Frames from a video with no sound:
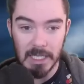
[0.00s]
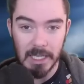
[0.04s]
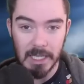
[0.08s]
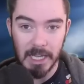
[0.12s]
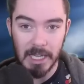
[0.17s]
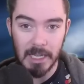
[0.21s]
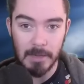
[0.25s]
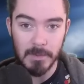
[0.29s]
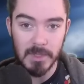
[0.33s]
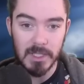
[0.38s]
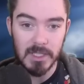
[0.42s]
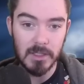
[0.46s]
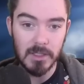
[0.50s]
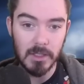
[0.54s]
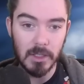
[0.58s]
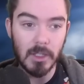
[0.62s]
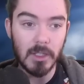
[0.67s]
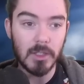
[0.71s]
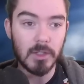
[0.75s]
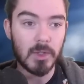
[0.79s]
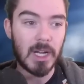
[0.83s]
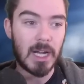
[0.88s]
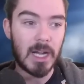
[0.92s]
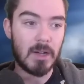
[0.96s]
game,
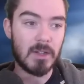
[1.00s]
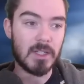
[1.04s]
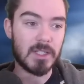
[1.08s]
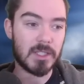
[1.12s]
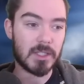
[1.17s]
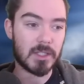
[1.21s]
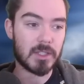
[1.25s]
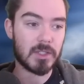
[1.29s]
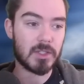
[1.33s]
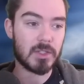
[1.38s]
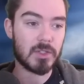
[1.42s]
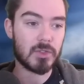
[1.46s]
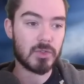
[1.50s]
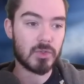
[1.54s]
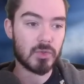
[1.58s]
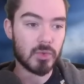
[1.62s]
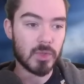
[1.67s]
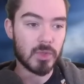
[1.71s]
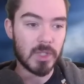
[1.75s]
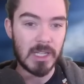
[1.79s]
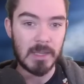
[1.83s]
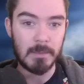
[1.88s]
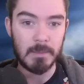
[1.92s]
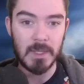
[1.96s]
Skullcrown is
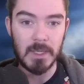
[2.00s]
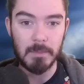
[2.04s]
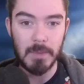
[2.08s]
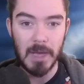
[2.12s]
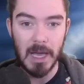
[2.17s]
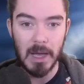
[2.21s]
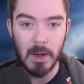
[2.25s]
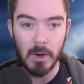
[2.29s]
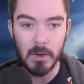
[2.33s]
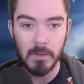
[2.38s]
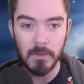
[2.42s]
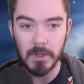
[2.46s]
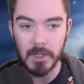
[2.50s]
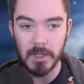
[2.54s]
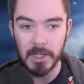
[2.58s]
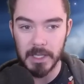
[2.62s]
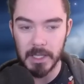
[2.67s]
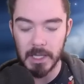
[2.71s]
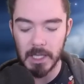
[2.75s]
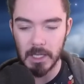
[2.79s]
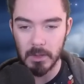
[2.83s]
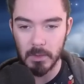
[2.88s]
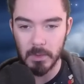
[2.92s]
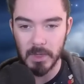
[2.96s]
extremely powerful
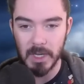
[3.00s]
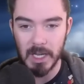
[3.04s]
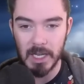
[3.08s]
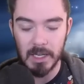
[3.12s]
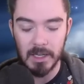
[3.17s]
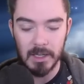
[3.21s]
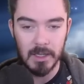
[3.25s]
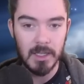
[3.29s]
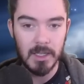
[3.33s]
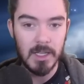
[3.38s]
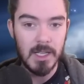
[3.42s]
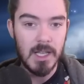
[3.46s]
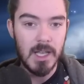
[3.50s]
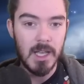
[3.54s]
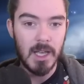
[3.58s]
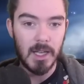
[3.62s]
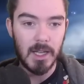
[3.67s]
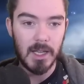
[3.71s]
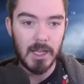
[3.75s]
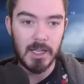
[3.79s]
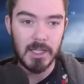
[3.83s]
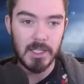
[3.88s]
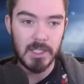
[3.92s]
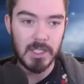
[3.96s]
in the arena.
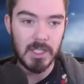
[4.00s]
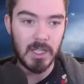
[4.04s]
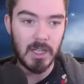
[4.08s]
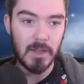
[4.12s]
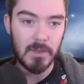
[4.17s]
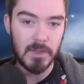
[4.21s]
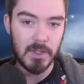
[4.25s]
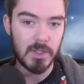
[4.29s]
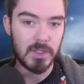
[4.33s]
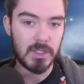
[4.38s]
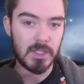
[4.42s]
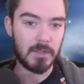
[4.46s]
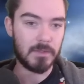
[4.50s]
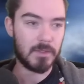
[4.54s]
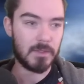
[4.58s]
Uh, she gives herself